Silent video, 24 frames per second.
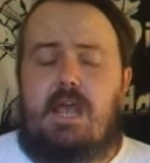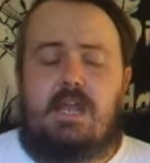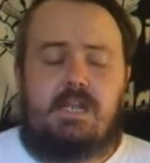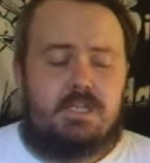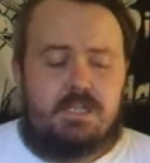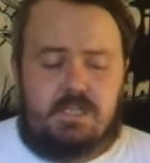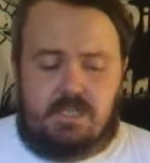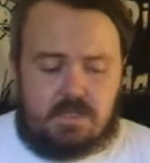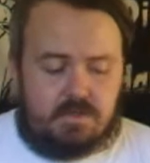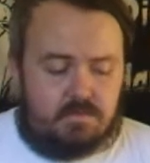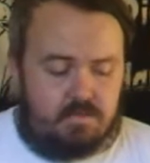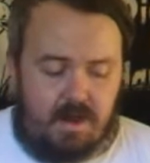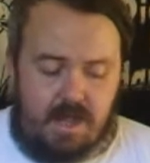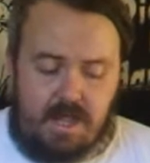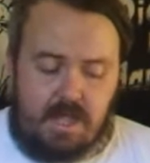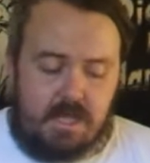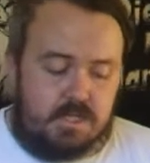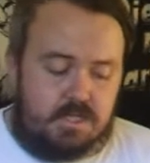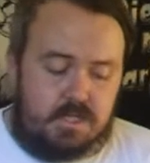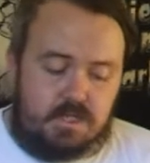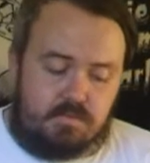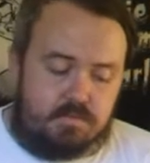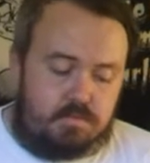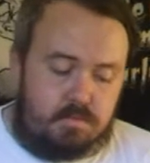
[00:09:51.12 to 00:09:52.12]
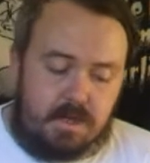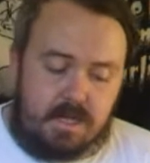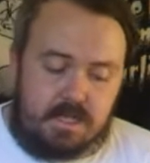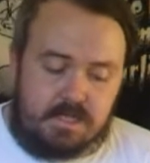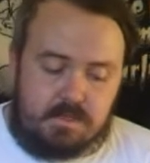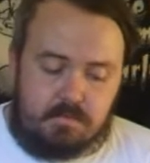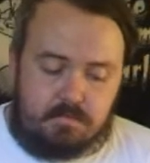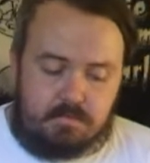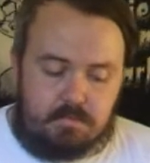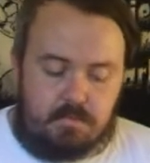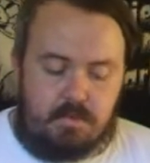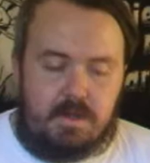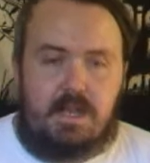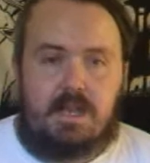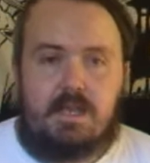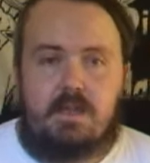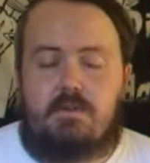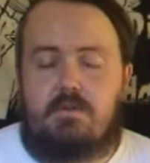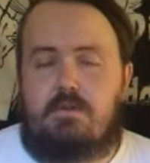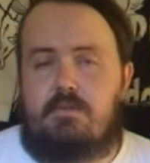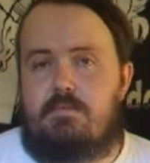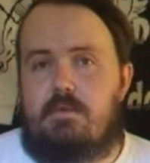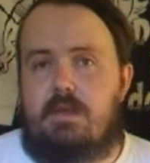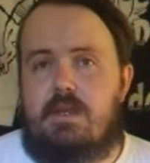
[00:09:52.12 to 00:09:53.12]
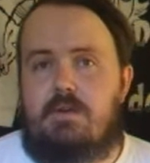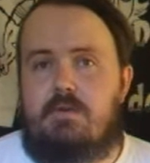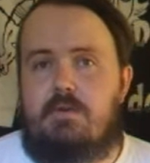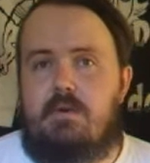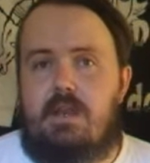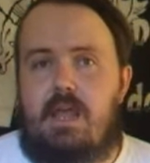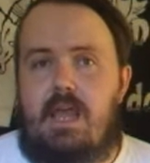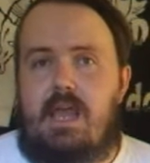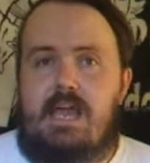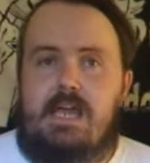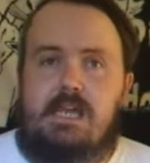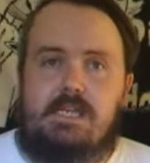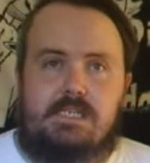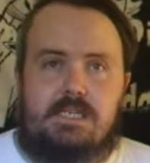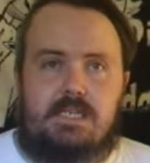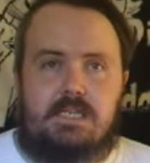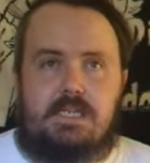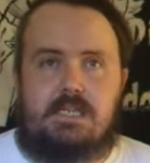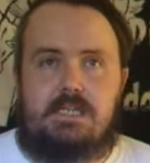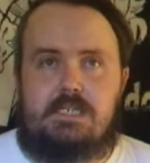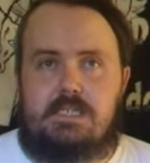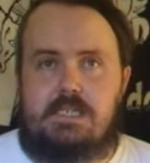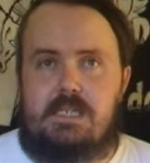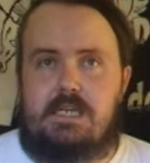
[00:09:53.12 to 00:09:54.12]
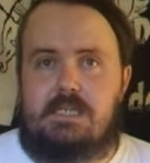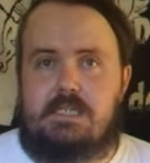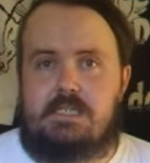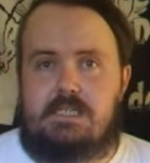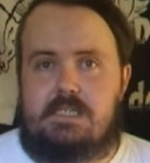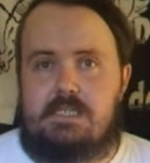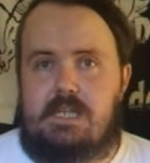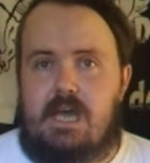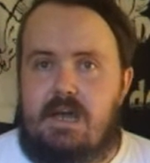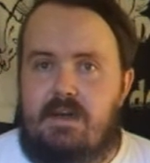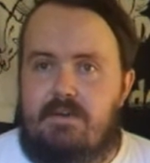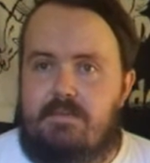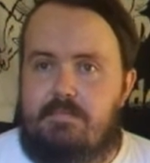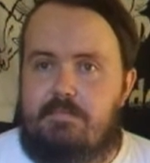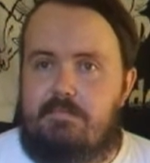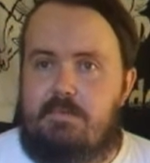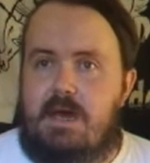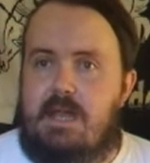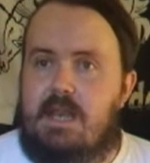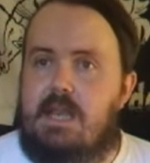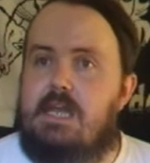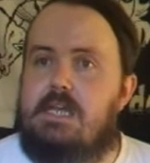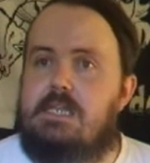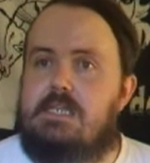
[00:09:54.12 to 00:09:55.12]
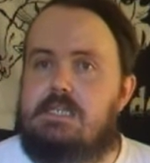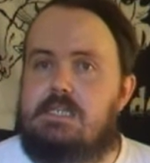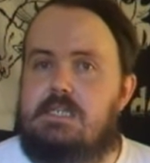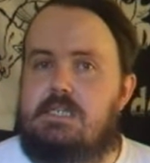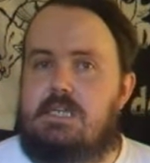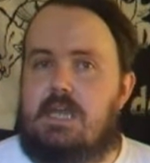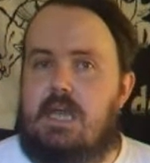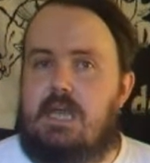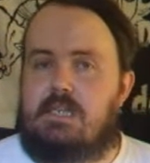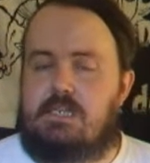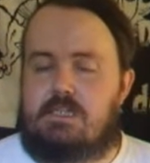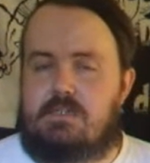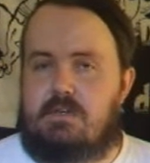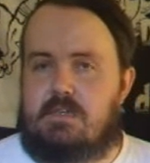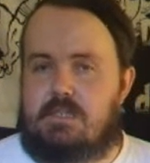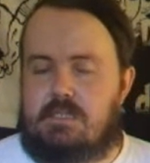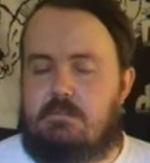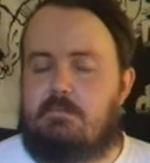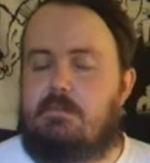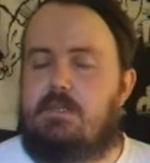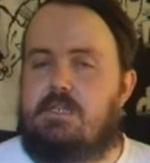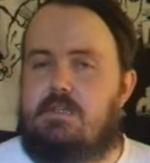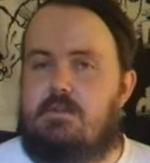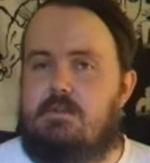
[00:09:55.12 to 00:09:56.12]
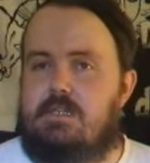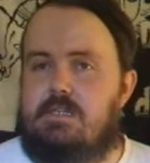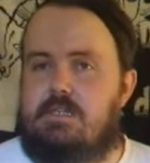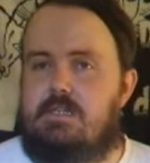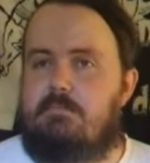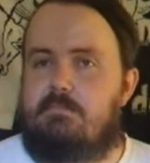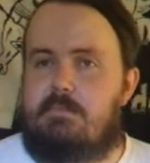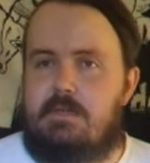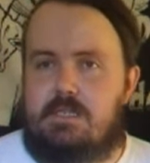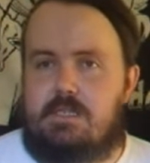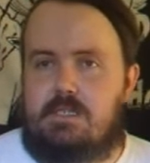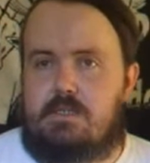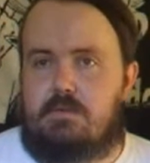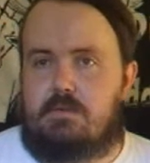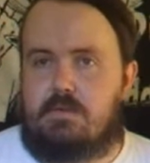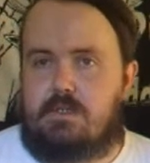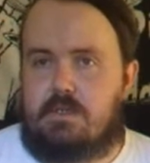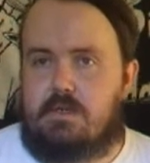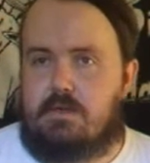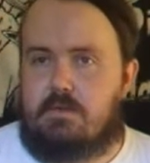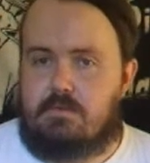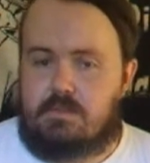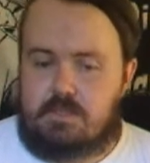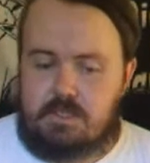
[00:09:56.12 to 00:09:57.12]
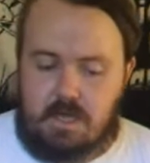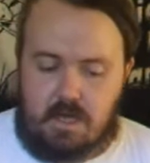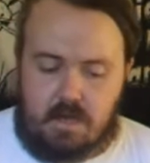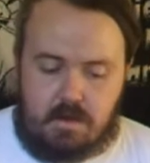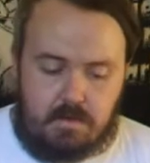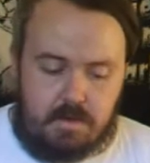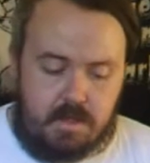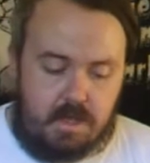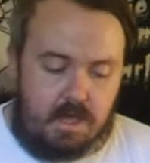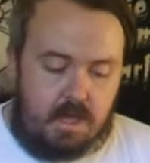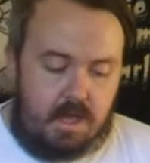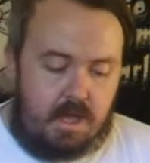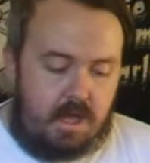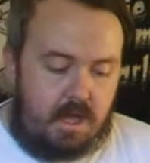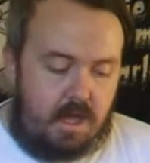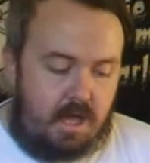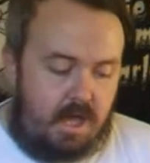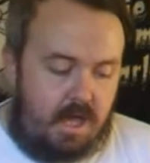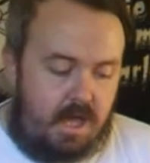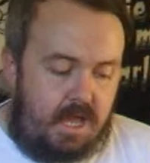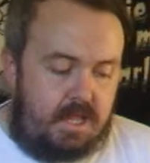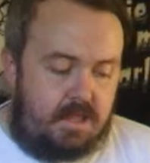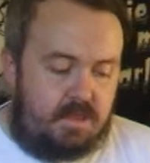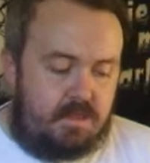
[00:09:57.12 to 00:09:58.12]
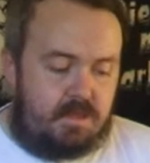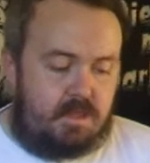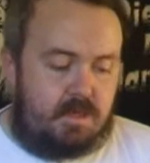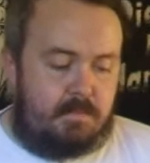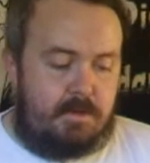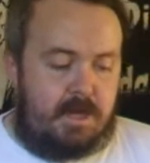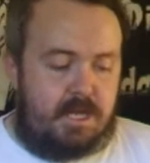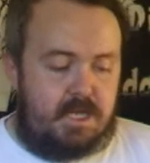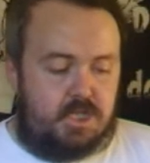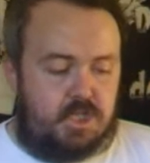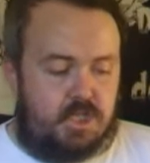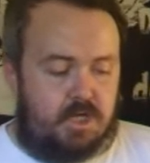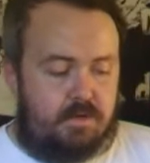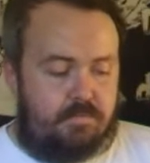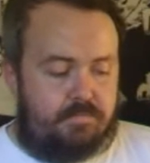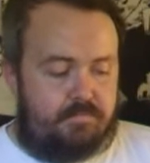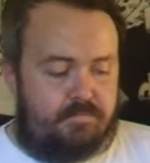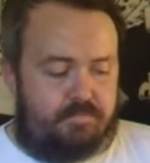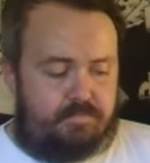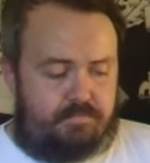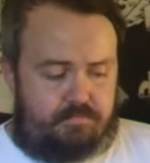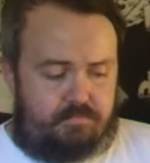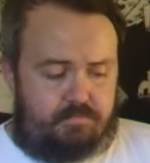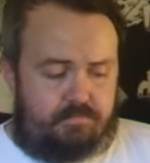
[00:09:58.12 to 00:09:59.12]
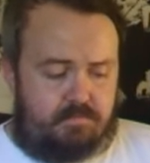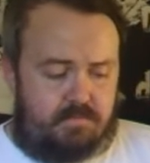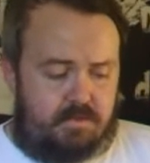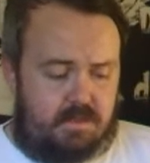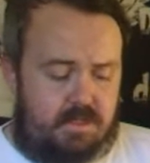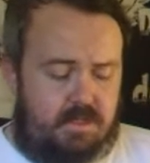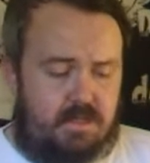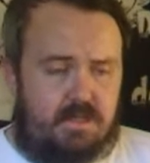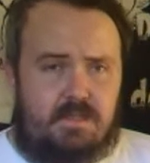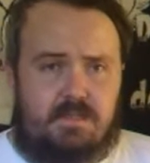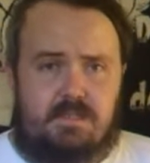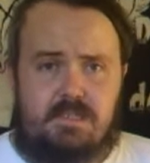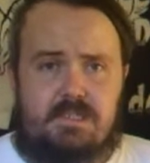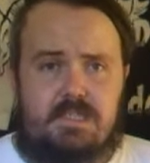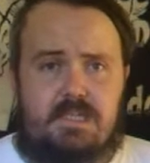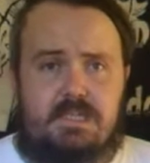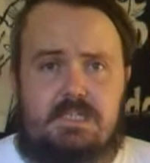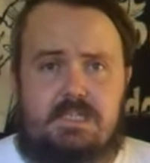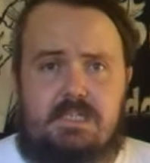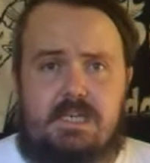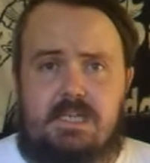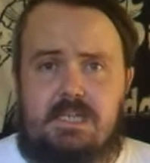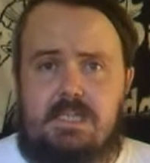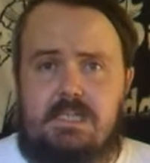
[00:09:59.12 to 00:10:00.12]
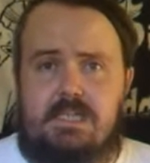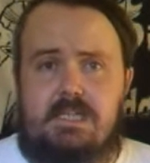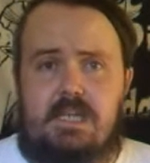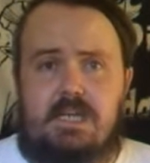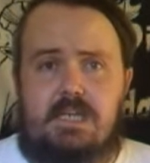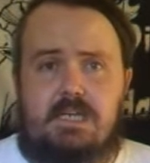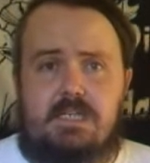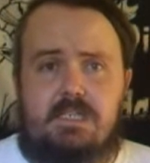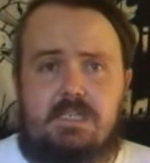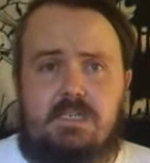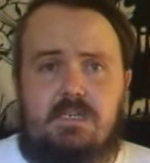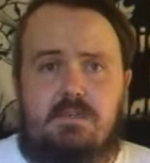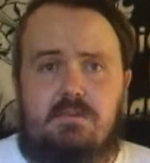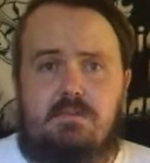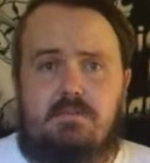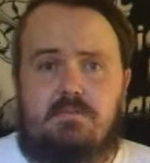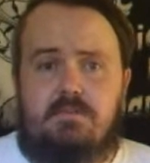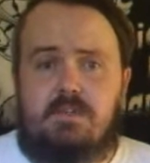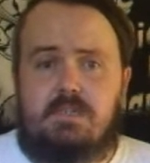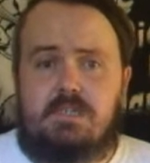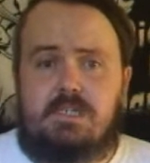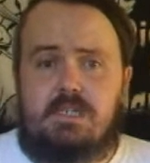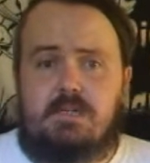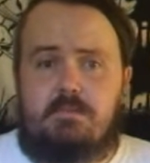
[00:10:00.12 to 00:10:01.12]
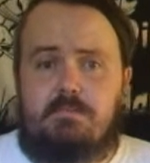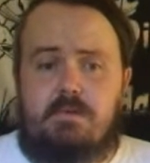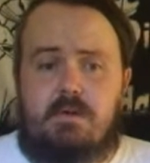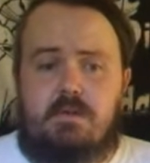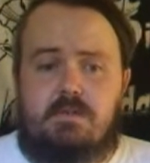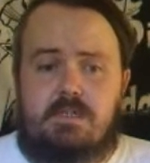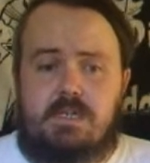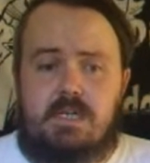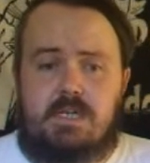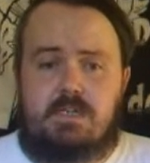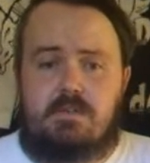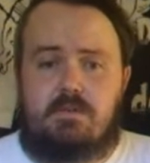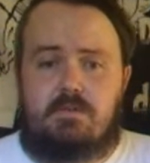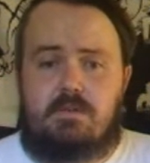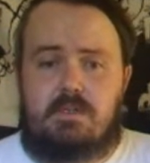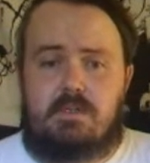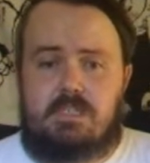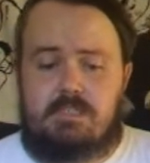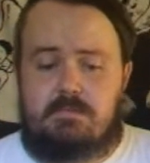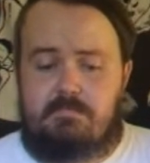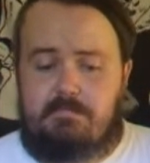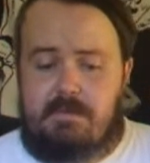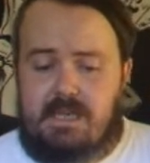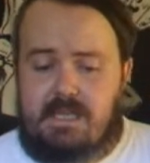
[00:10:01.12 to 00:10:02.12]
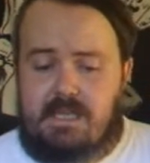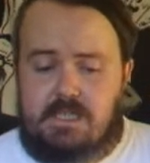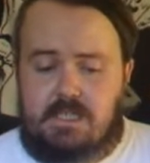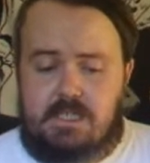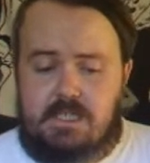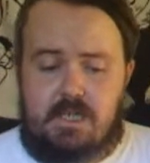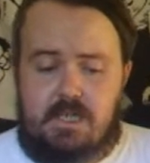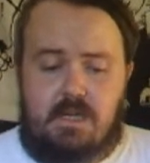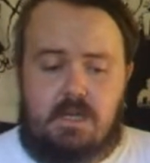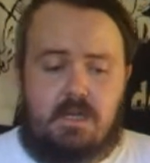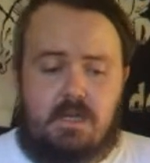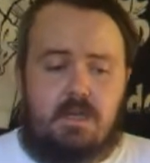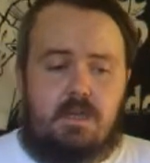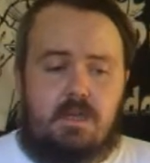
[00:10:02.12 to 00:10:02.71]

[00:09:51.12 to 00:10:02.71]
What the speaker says: And it's just great. It's just, it's a really good record, easy listening stuff, but it's got some interesting bits to it too. So, in summation, it's the same as like it's a university project or a speech.